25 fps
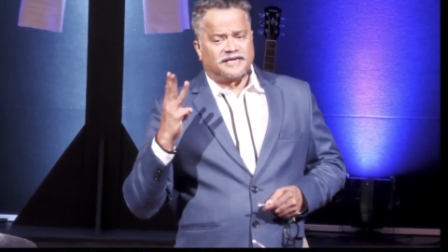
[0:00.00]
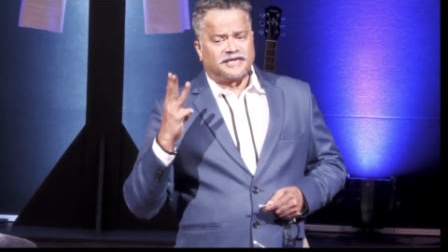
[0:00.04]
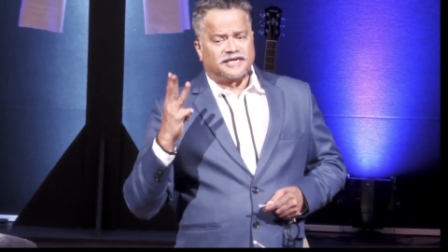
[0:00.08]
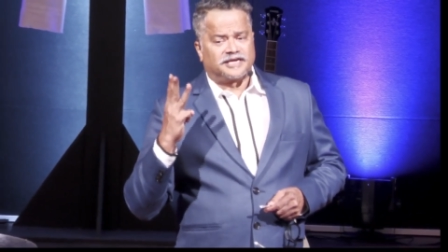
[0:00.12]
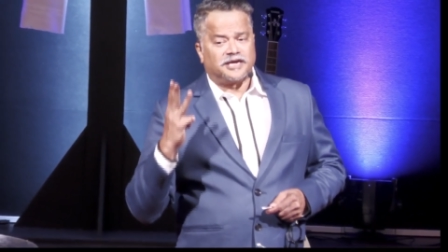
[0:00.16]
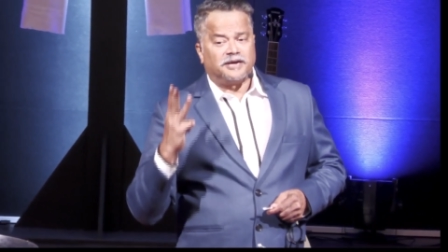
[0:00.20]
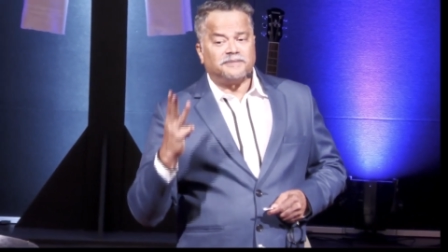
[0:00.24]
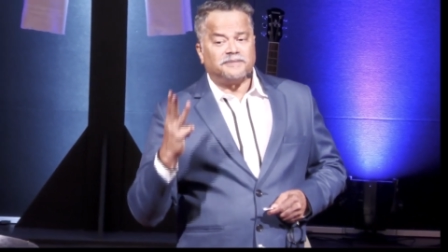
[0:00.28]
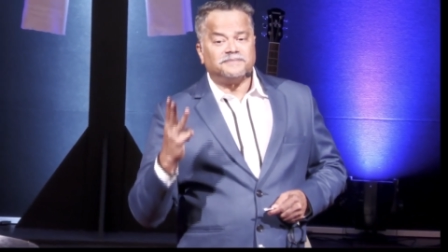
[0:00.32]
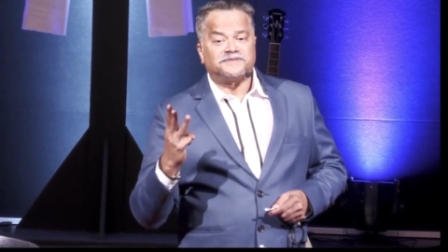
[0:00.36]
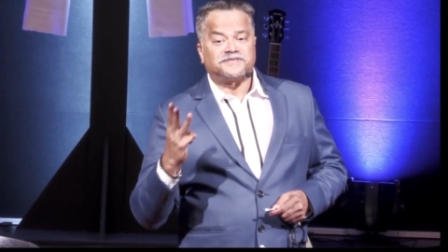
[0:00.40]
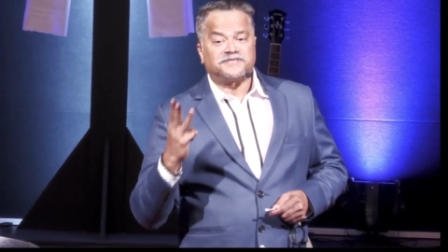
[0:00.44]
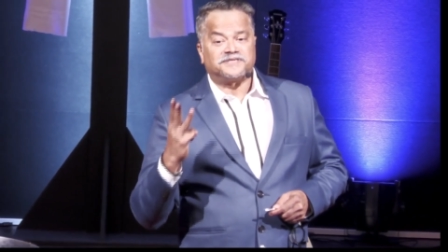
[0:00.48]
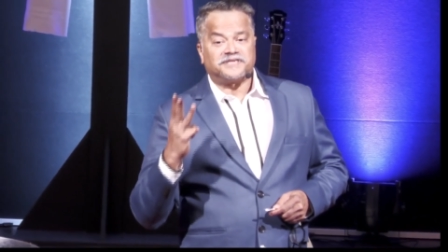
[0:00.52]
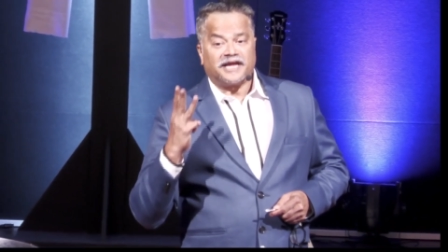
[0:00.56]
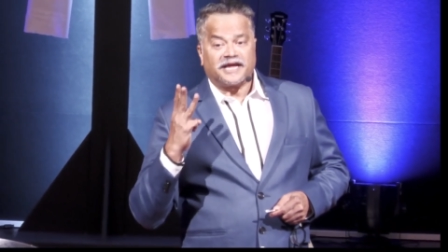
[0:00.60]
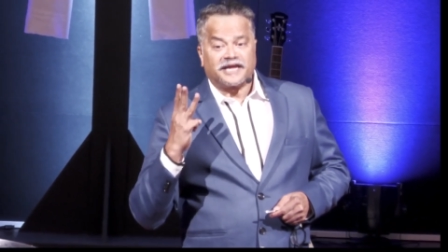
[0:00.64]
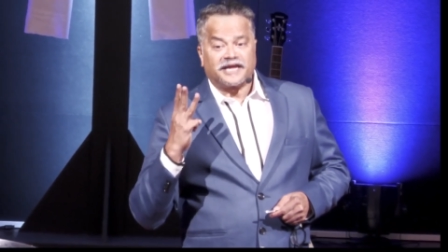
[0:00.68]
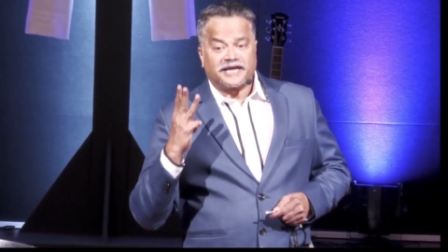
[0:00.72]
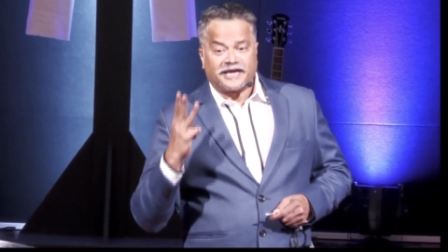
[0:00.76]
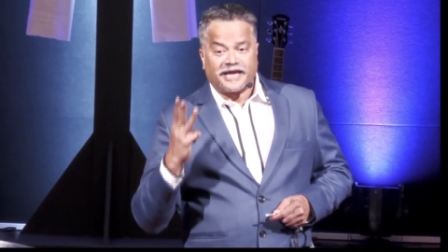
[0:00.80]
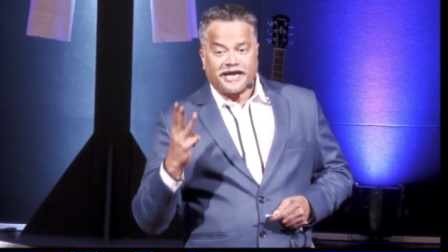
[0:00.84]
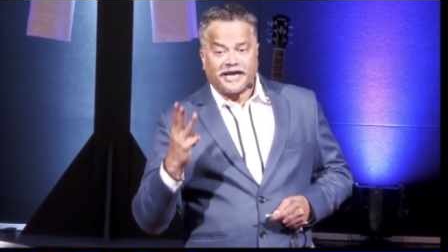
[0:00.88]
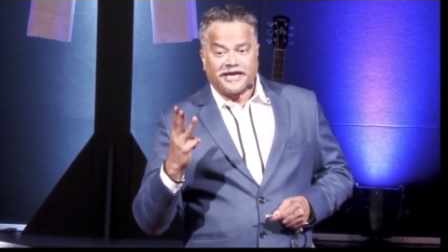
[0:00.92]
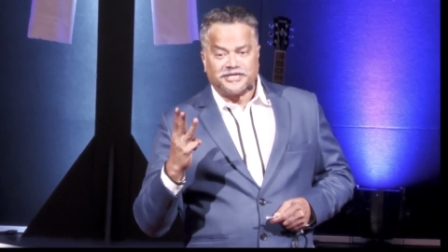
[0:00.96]
comes
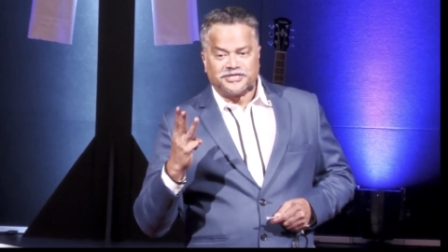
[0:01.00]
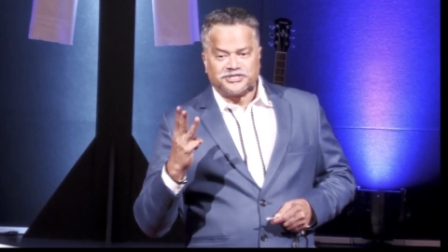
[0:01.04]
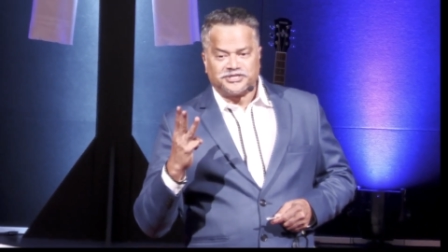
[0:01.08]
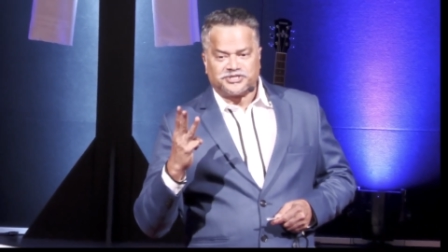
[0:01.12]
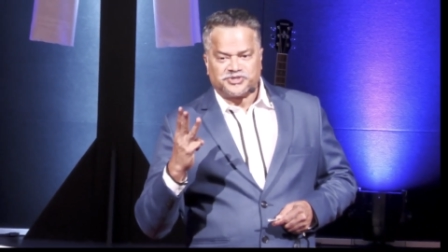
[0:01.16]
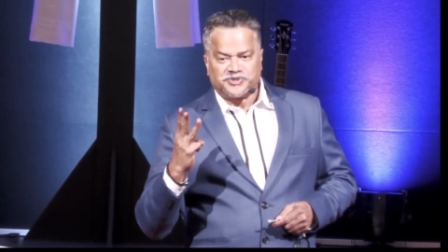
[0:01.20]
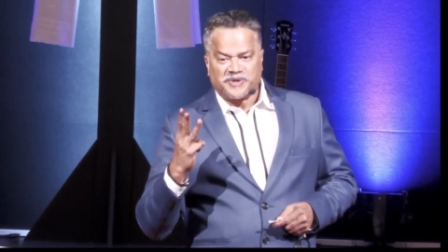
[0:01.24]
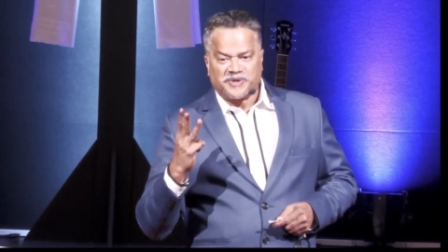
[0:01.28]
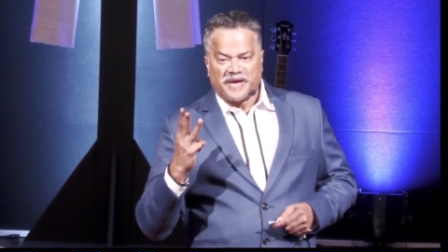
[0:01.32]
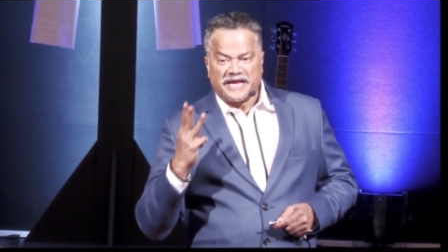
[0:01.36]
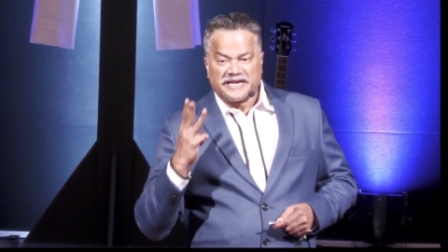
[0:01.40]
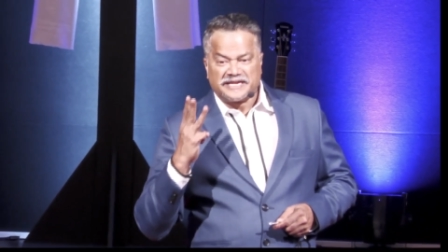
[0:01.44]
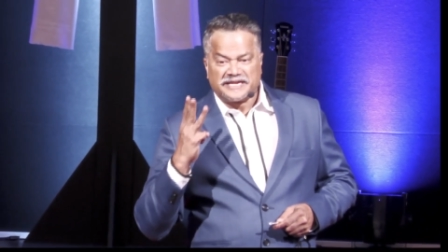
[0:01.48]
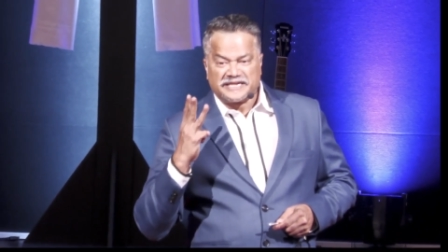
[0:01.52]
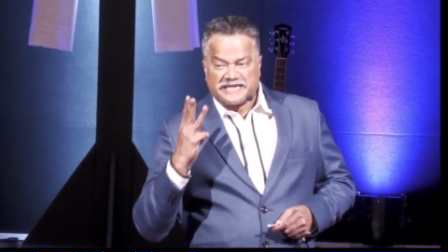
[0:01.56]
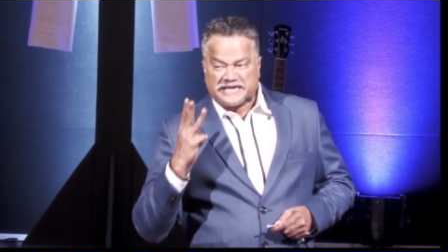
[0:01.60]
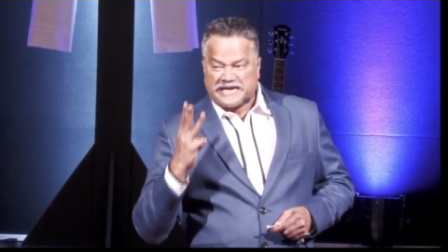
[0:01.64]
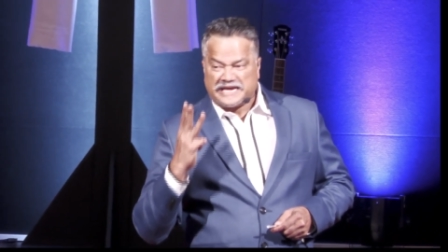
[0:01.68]
against you and